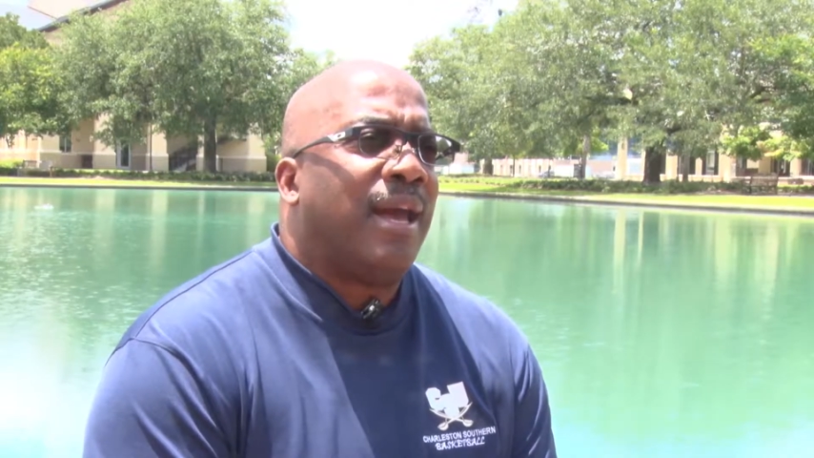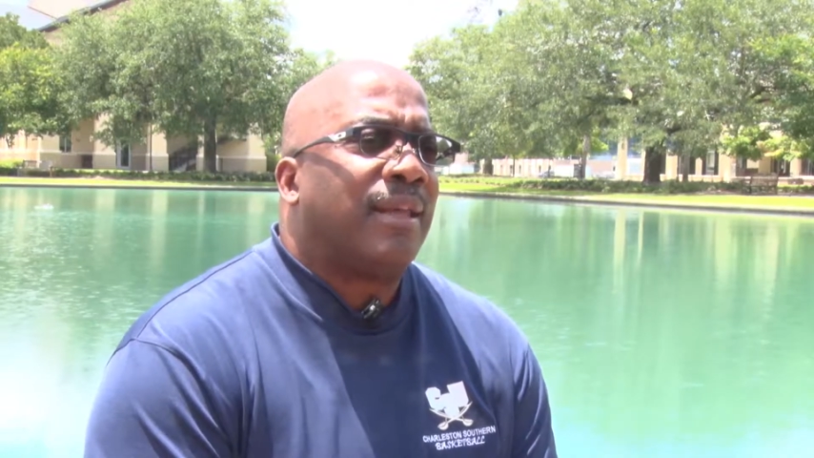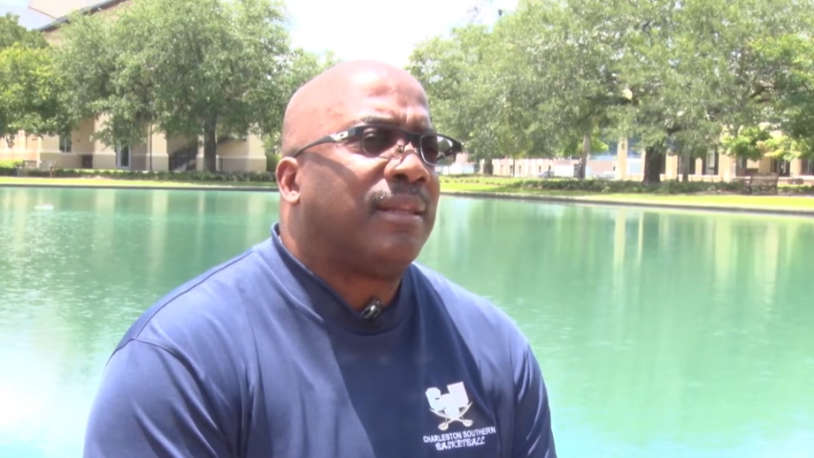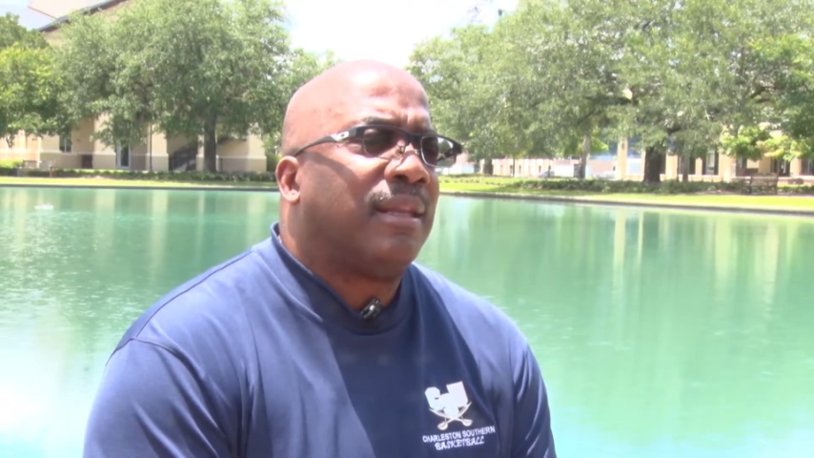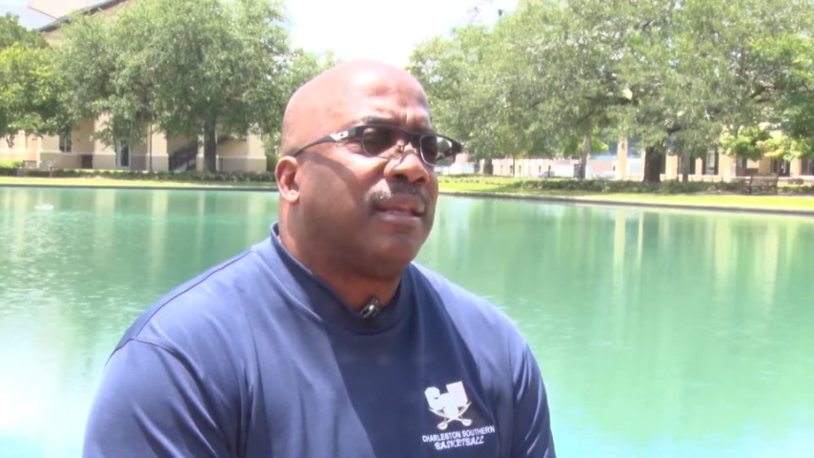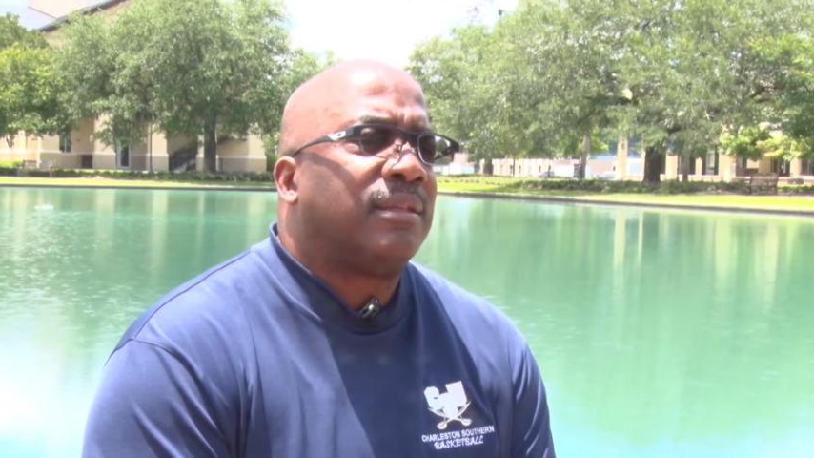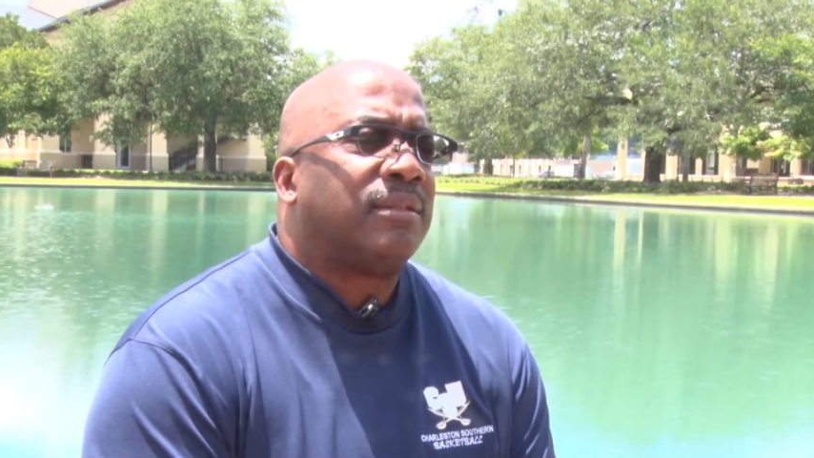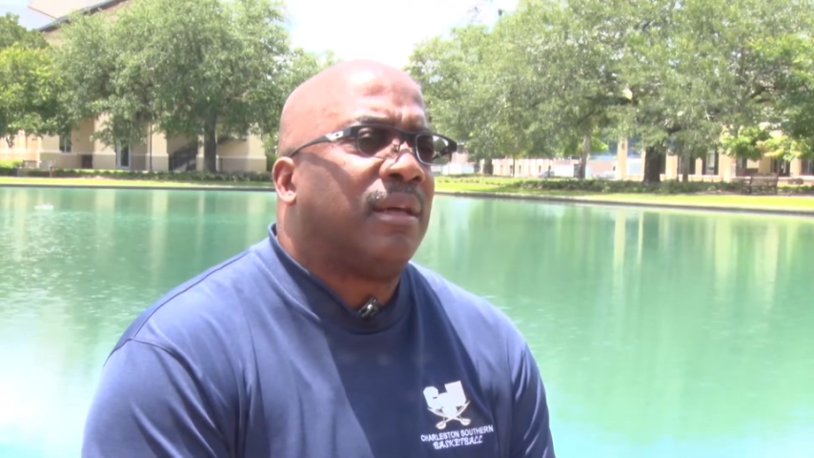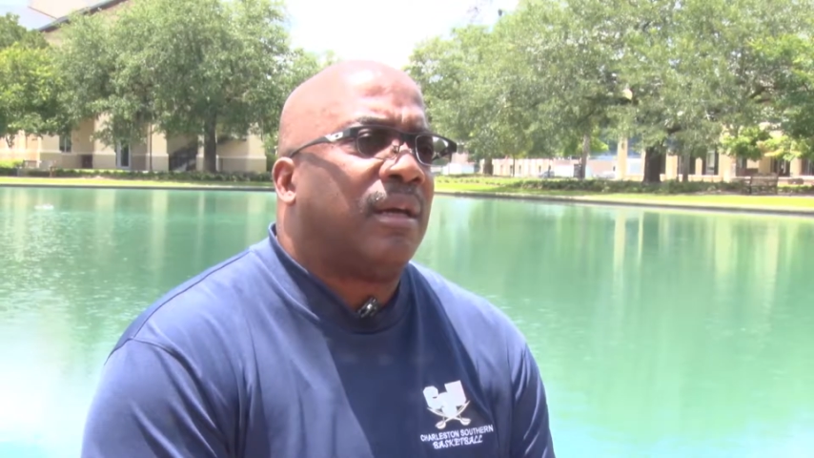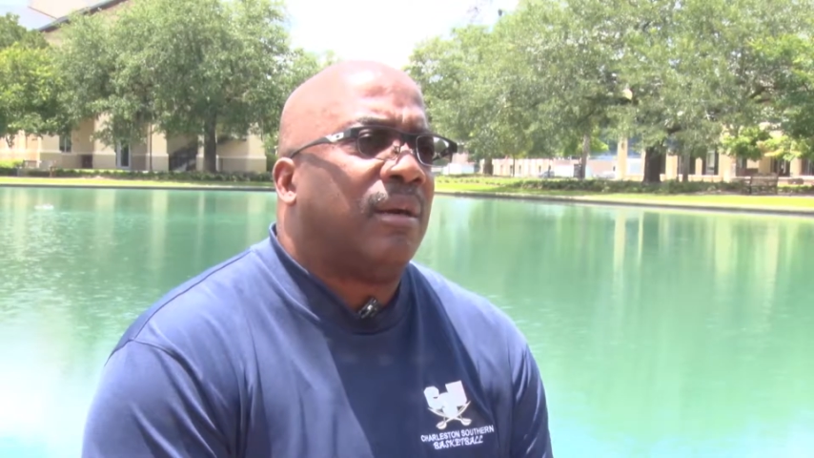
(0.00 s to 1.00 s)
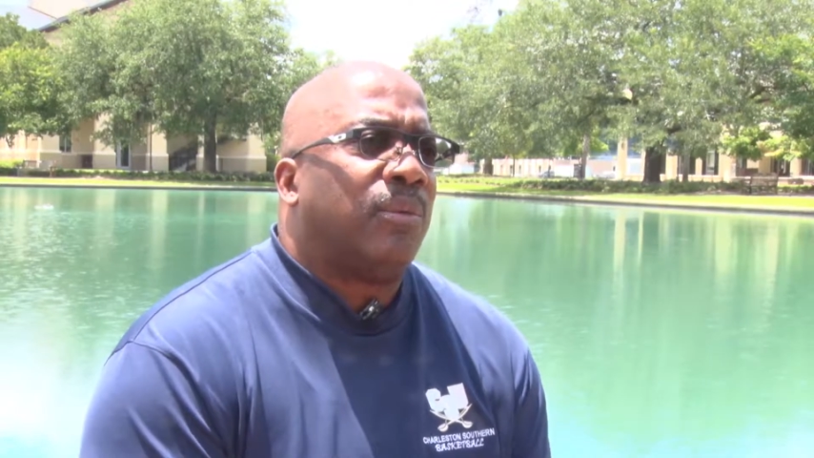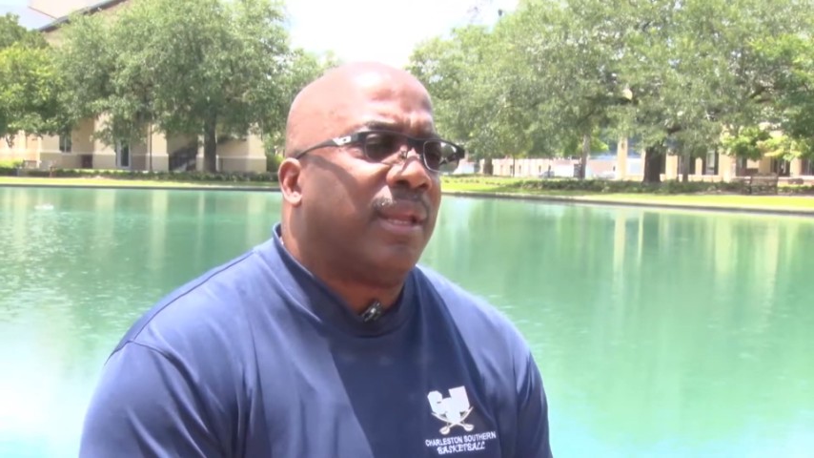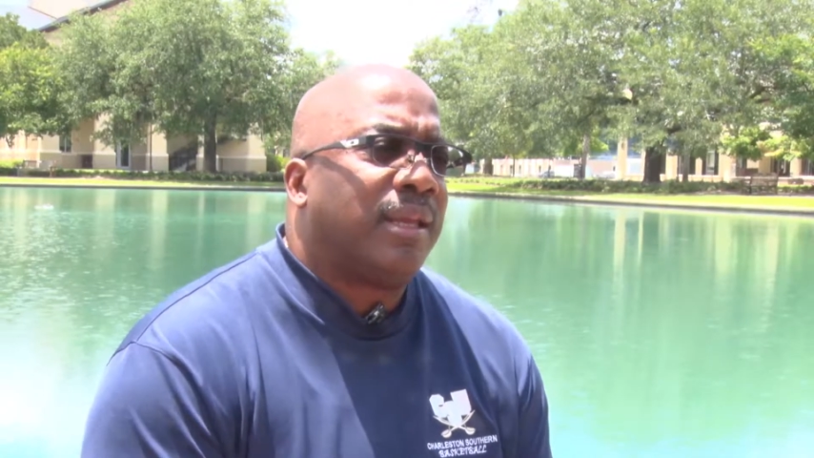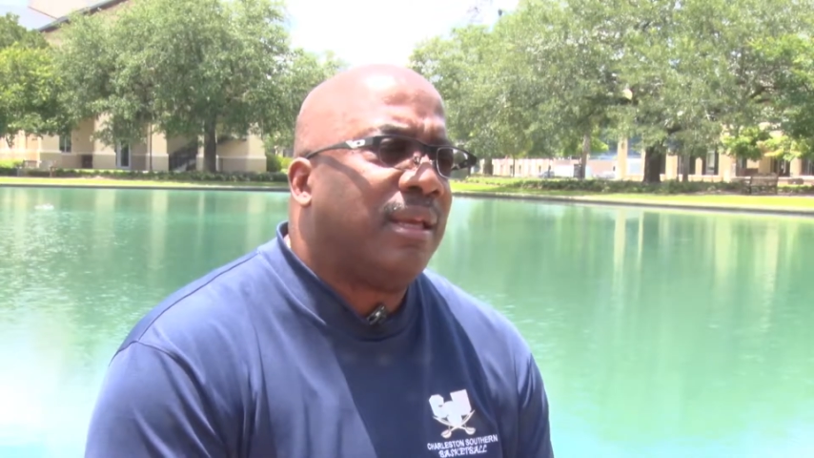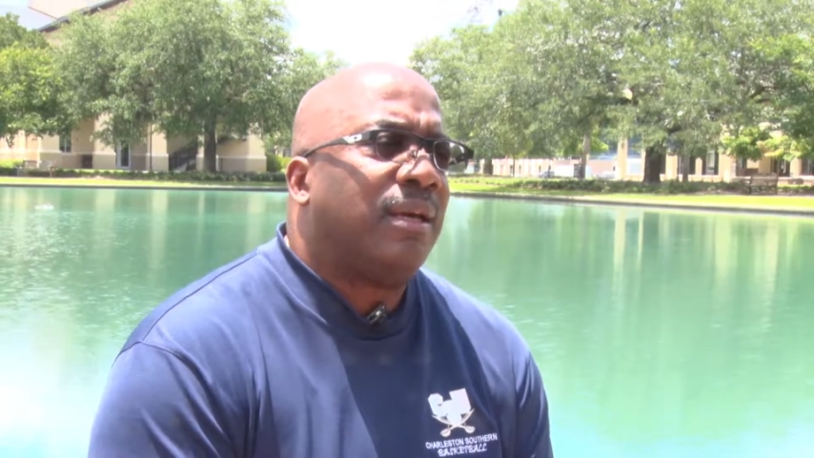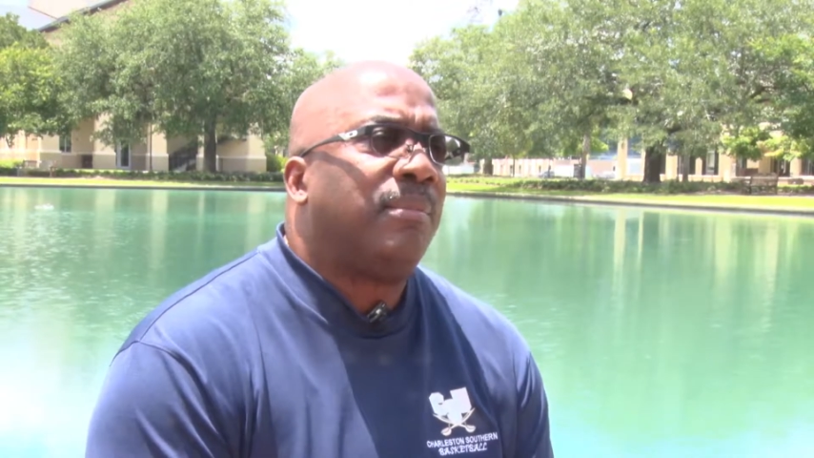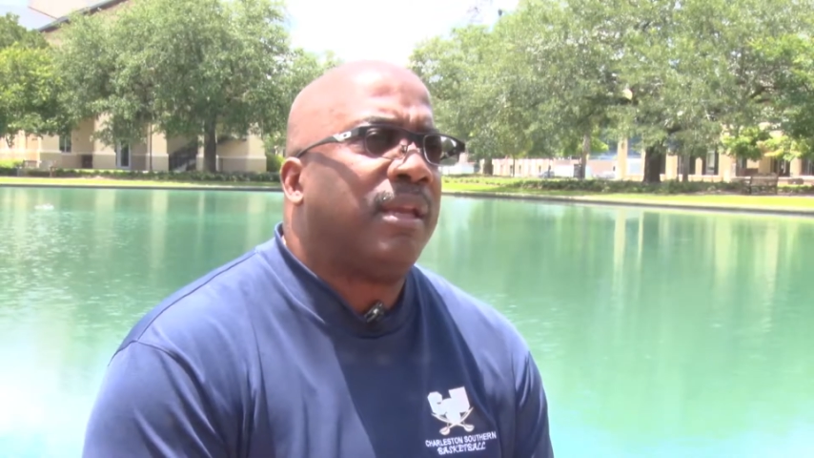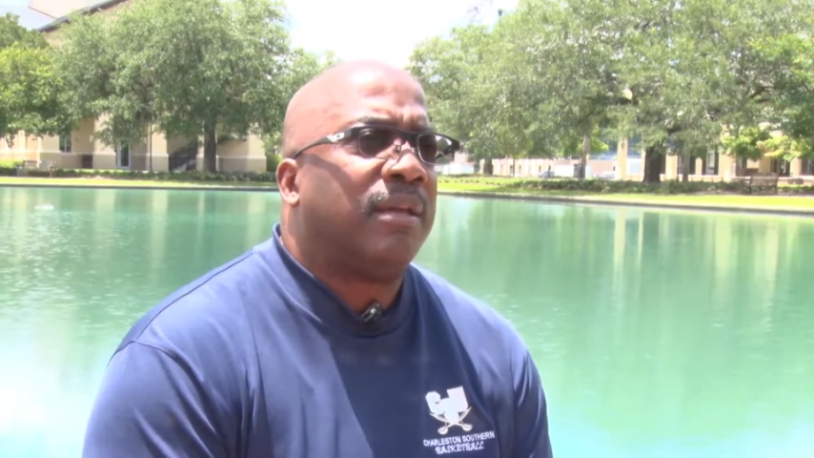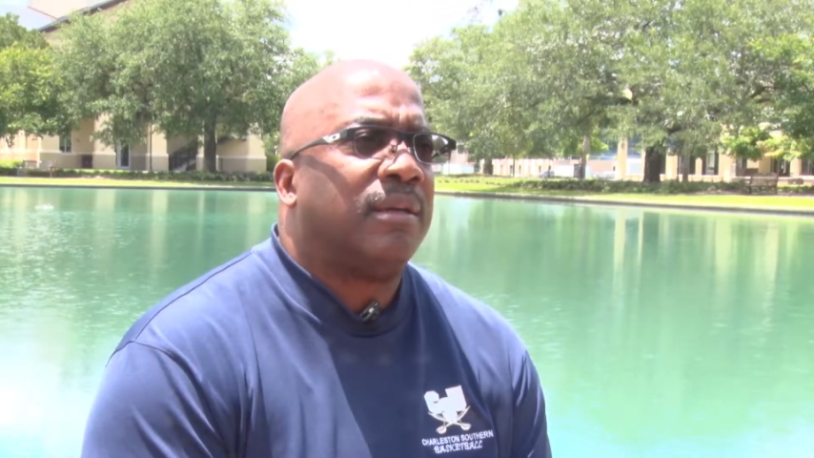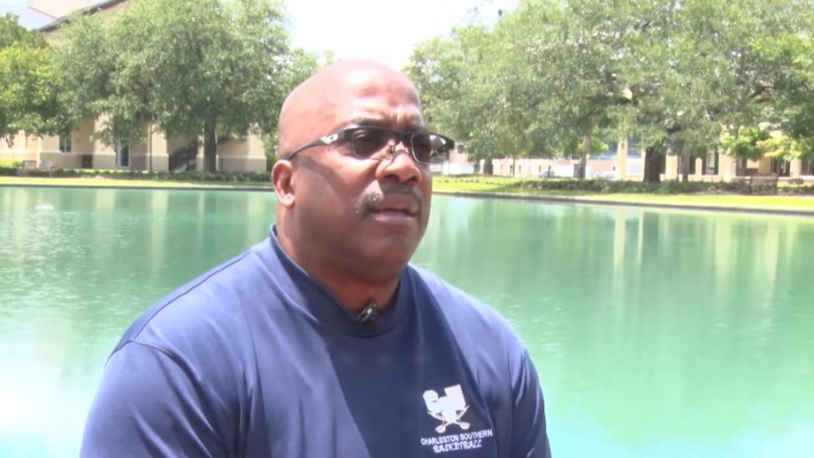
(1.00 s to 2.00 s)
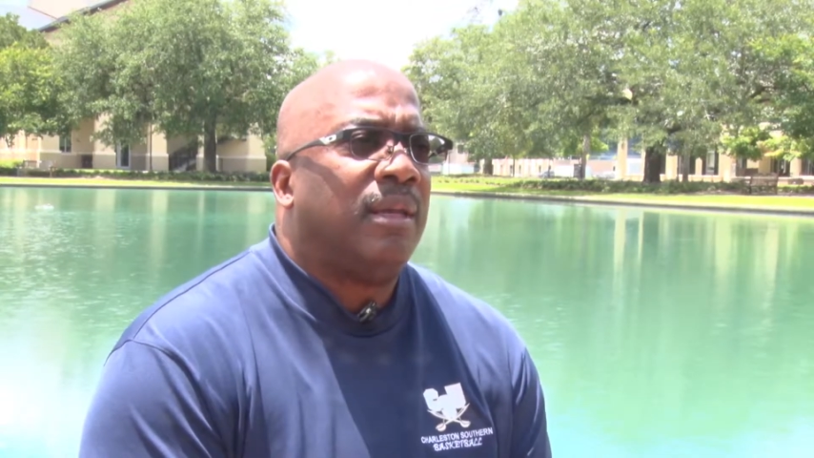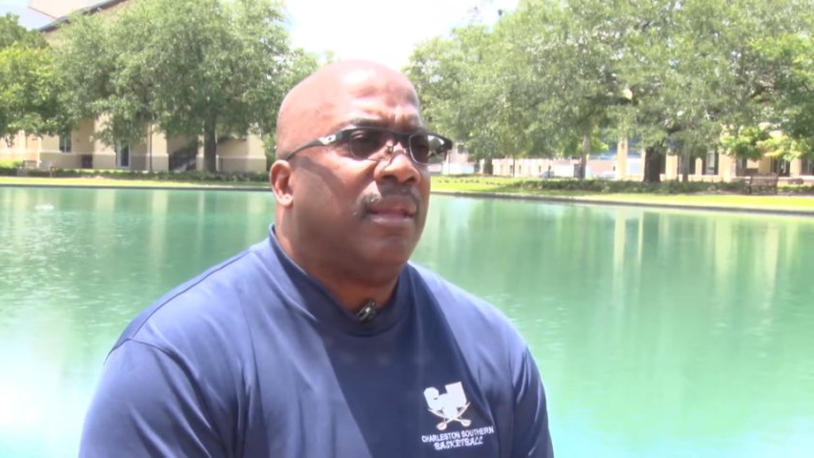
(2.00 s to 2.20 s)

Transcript: athletes, when they come here,